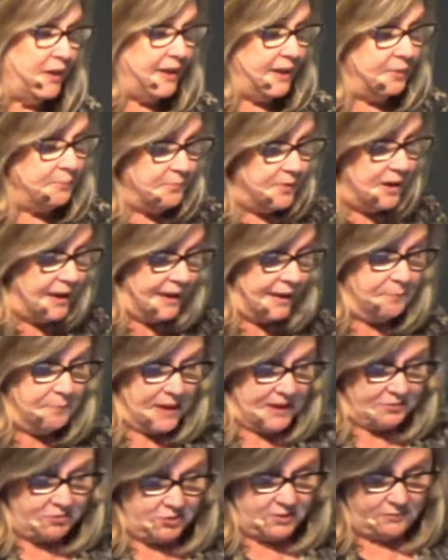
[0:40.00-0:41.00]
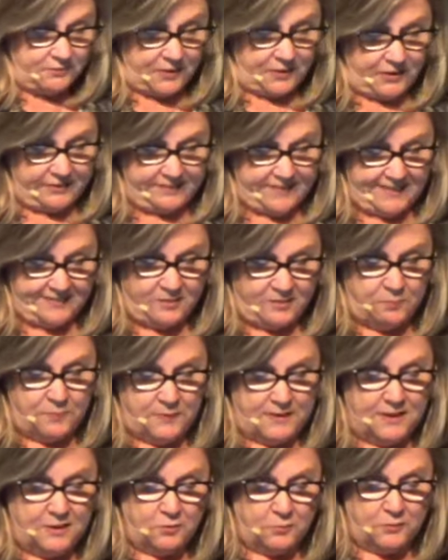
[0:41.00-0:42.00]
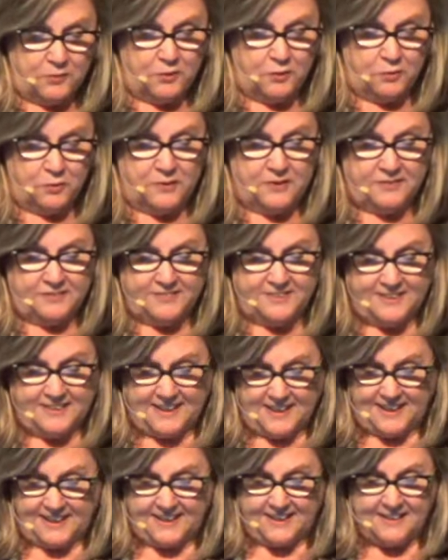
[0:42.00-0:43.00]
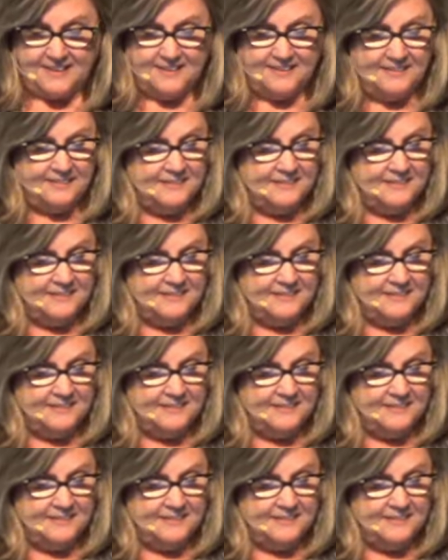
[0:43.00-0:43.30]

I am actually very glad to be here with you here today.